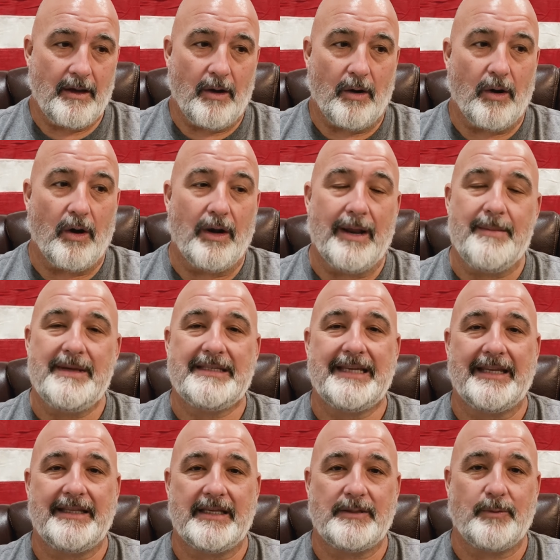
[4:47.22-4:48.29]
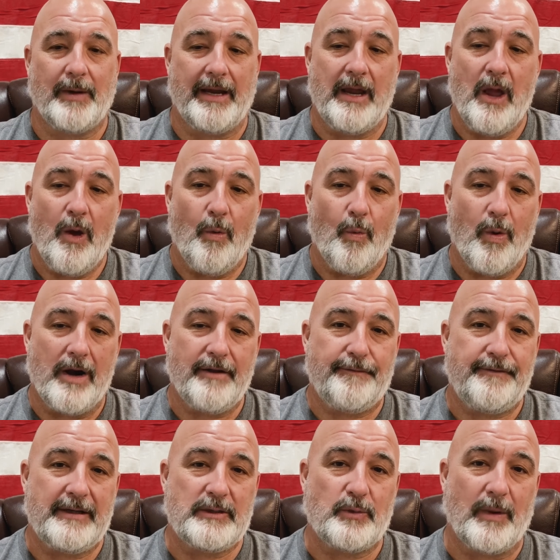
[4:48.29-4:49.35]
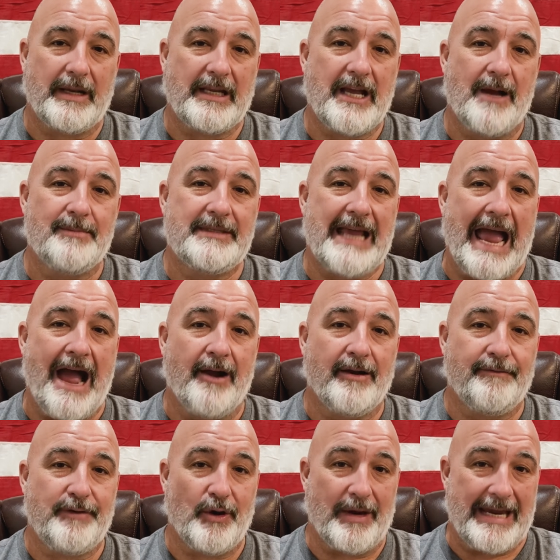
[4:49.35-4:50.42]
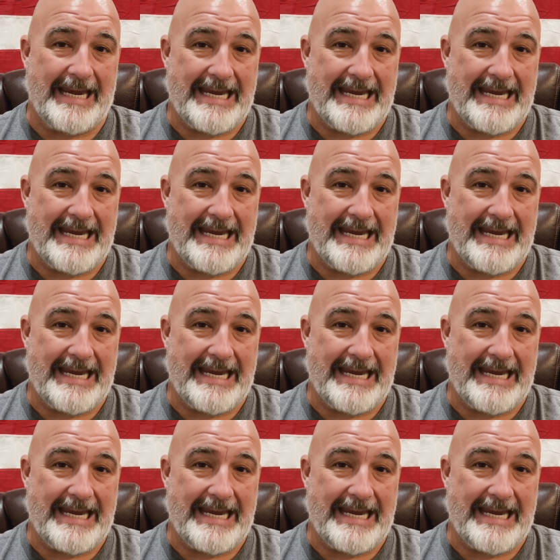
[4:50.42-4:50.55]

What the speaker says: Or let me say it this way. What if it's what comes out of your